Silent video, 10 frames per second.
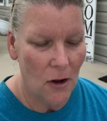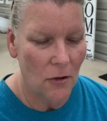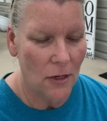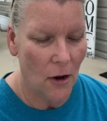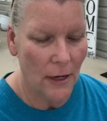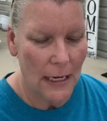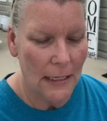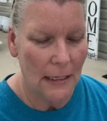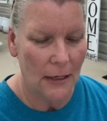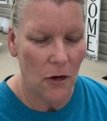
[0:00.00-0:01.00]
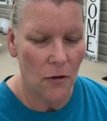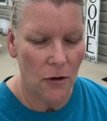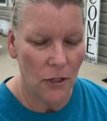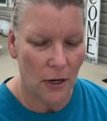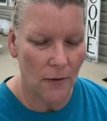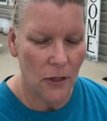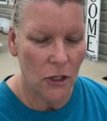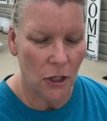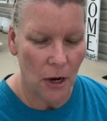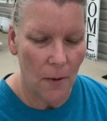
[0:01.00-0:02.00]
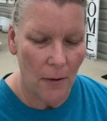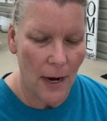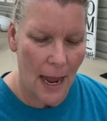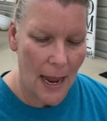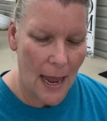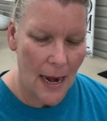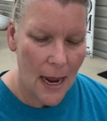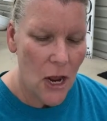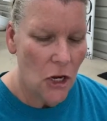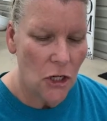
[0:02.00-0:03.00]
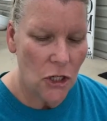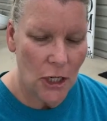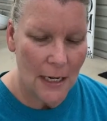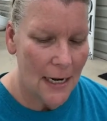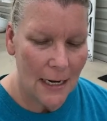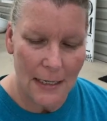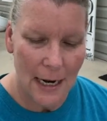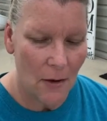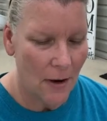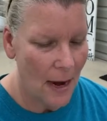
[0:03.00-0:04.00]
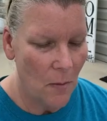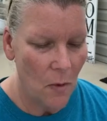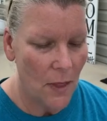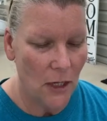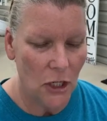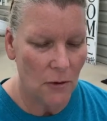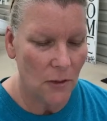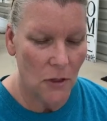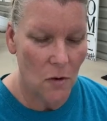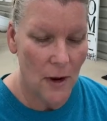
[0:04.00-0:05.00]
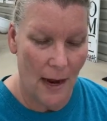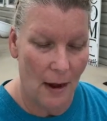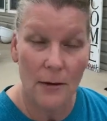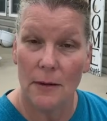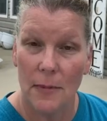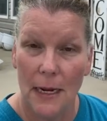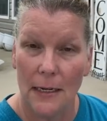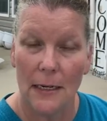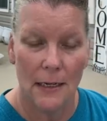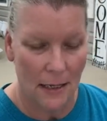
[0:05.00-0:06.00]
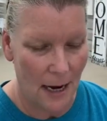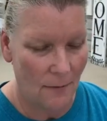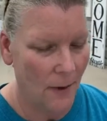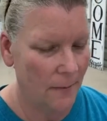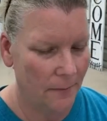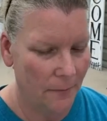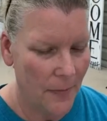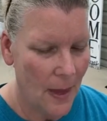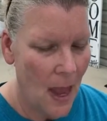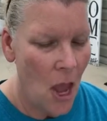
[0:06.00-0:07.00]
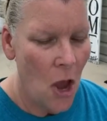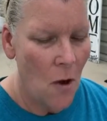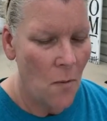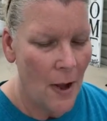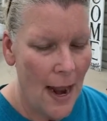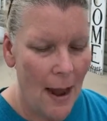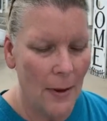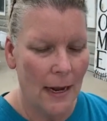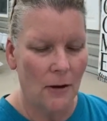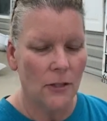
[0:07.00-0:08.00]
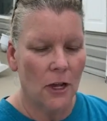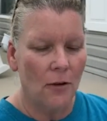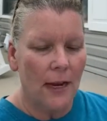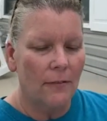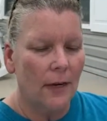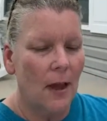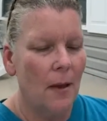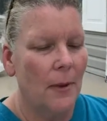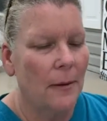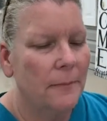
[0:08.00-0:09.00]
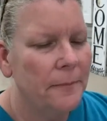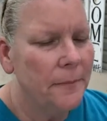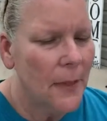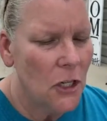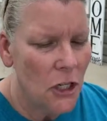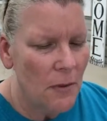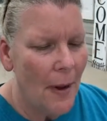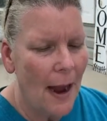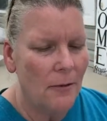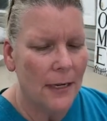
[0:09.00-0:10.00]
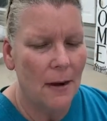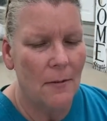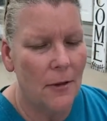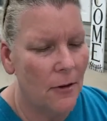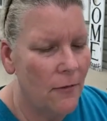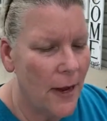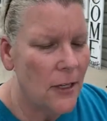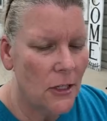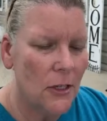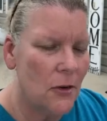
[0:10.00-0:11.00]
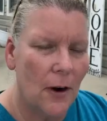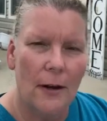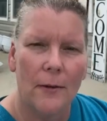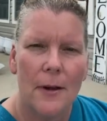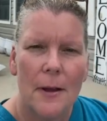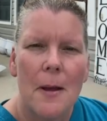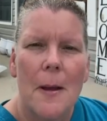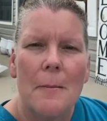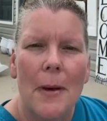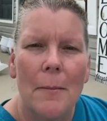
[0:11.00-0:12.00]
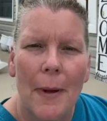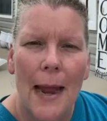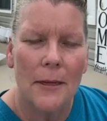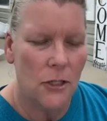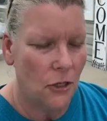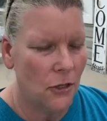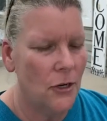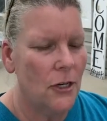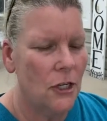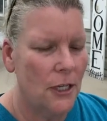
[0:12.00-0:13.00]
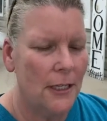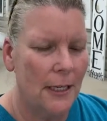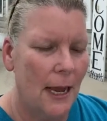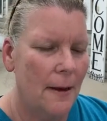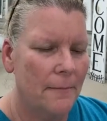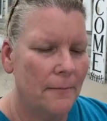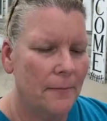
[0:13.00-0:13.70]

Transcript: on donkeys and told her servants to go on ahead. She didn't tell Nabal that she was going out to meet David. When Abigail saw David coming, she bowed down with her face to the ground. "My master," she said,